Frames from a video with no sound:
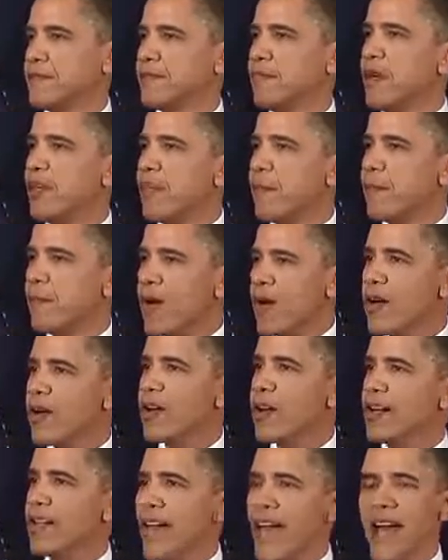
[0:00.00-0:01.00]
But the
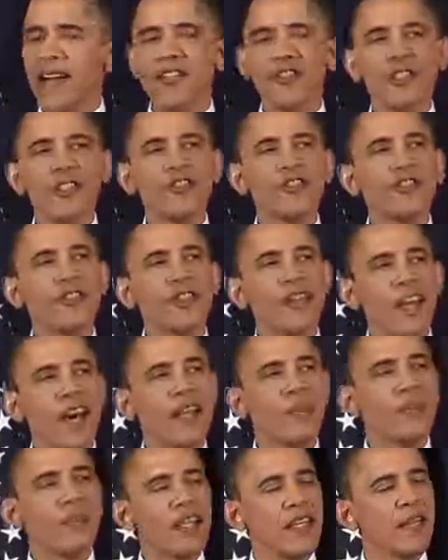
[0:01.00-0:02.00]
burden of action should
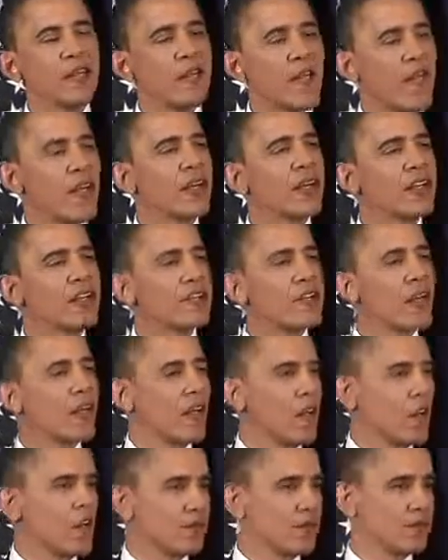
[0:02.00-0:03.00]
not be America's
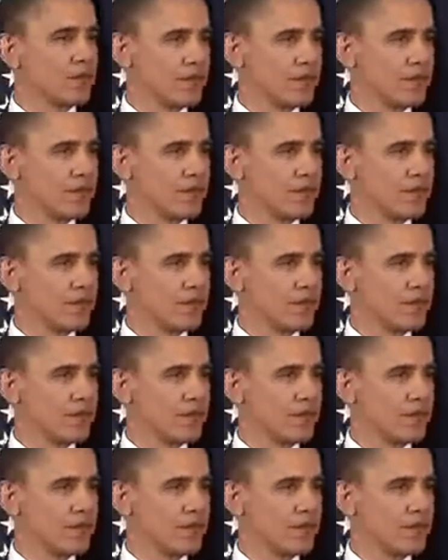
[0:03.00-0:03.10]
alone.